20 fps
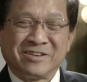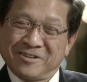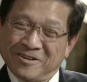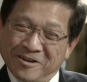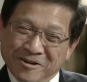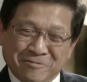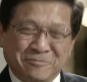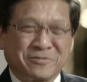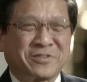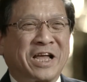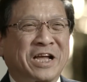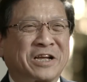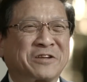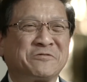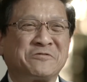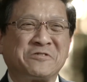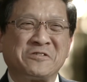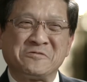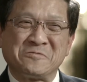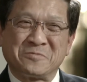Oh, thank you
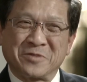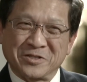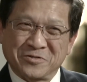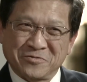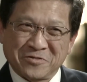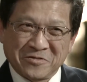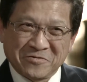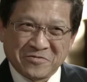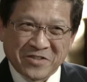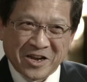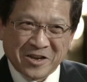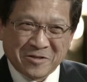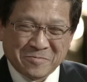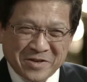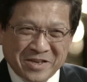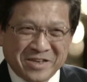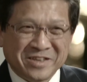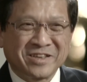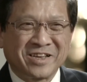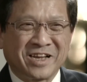very much for inviting
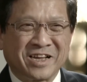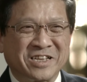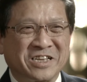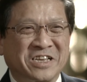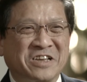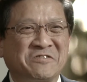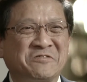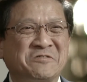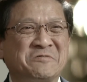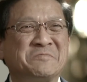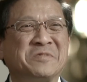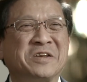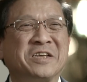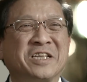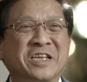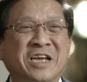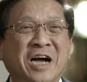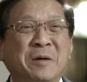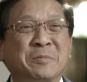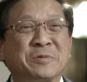me and giving me
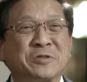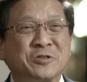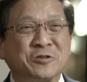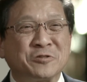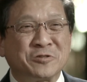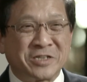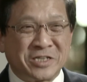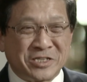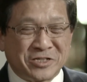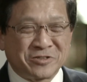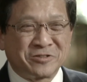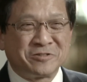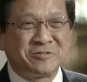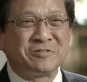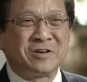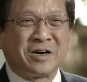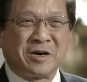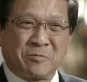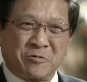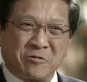the opportunity
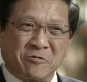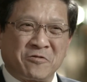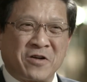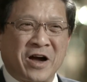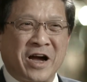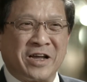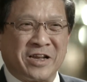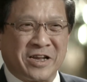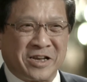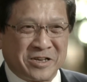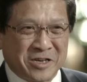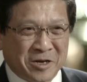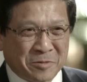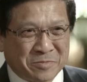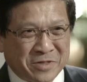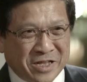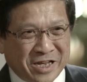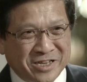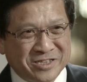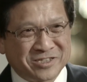to provide an
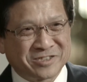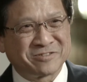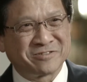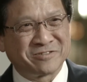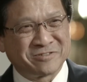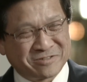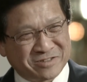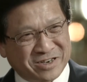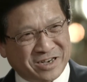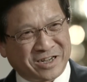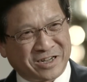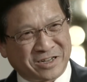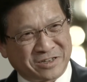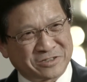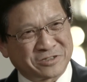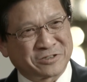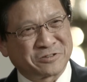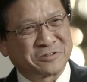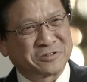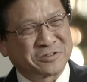update
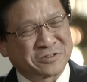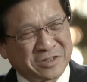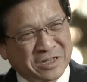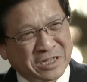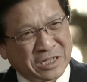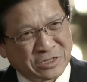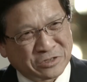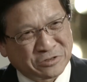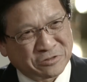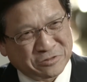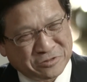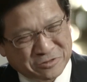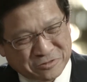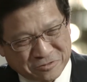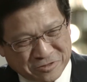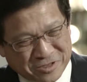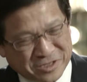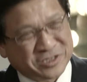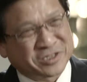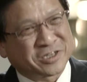
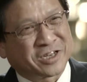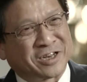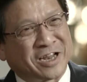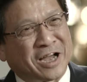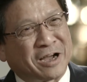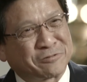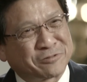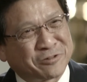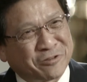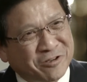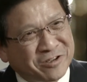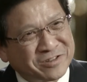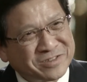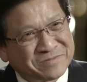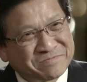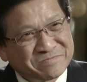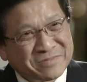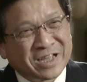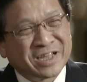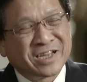to this Genau talk.
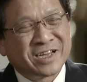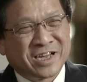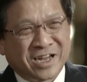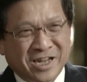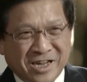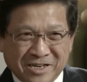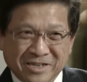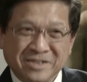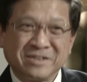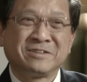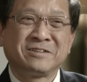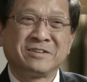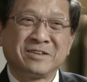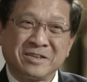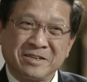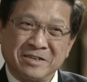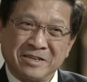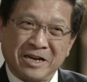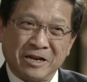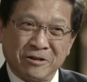And
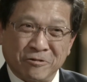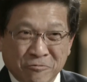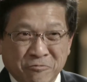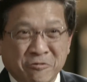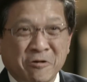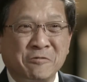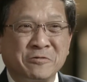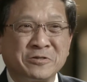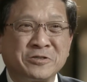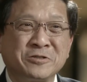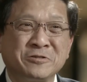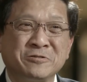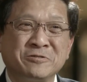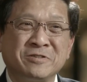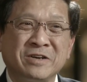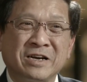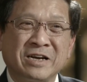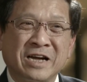I look forward to